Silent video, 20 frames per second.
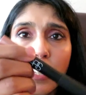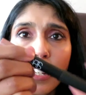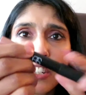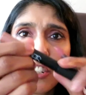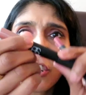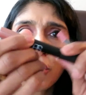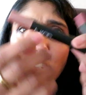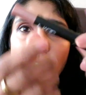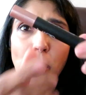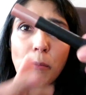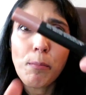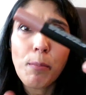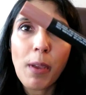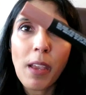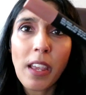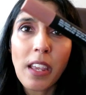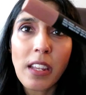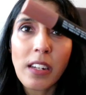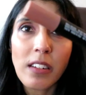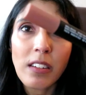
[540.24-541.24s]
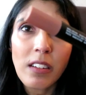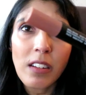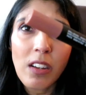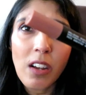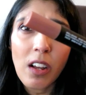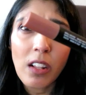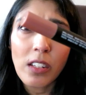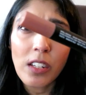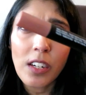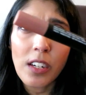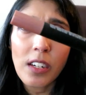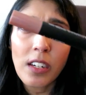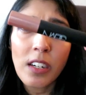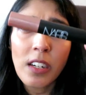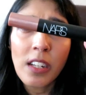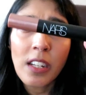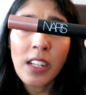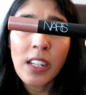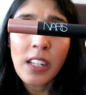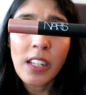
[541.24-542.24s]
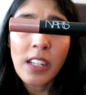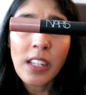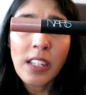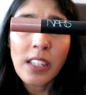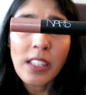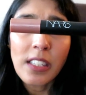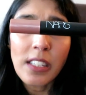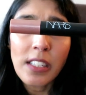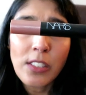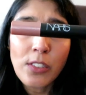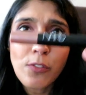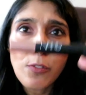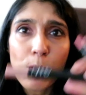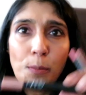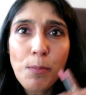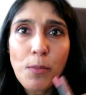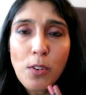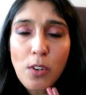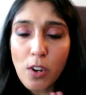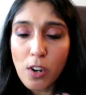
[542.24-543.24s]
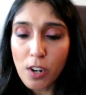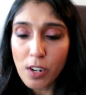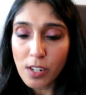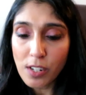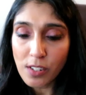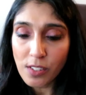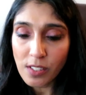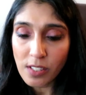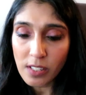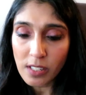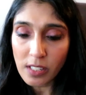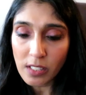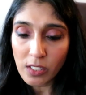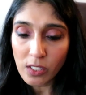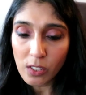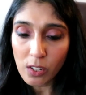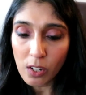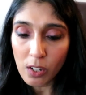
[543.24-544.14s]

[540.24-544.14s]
a nice champagne color. It's from NARS and it's